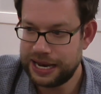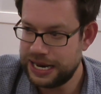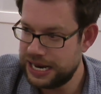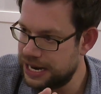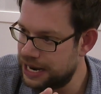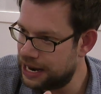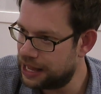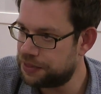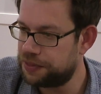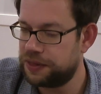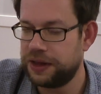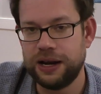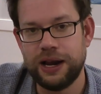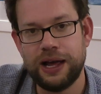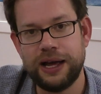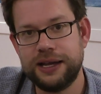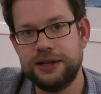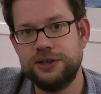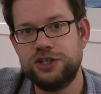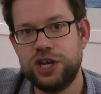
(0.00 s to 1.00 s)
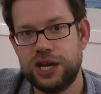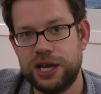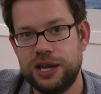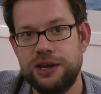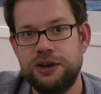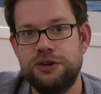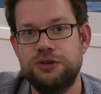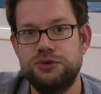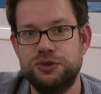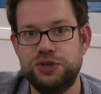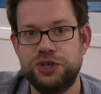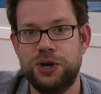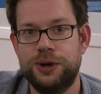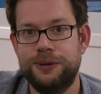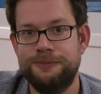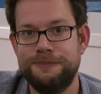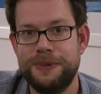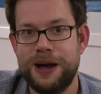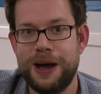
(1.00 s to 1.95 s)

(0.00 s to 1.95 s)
a chicken goujon.